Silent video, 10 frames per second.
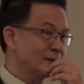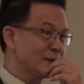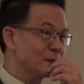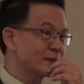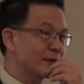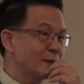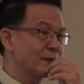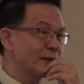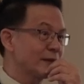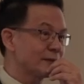Can you see how
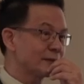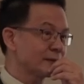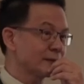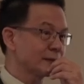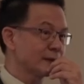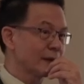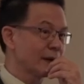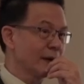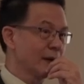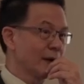scary it is?
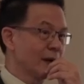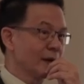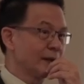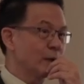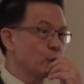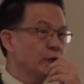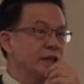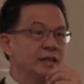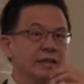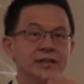That
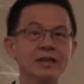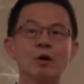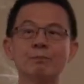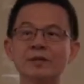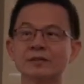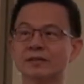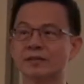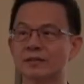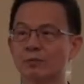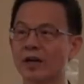we in our
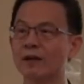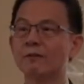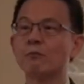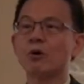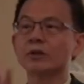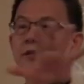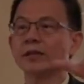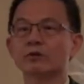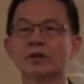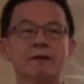business, whatever
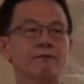model that you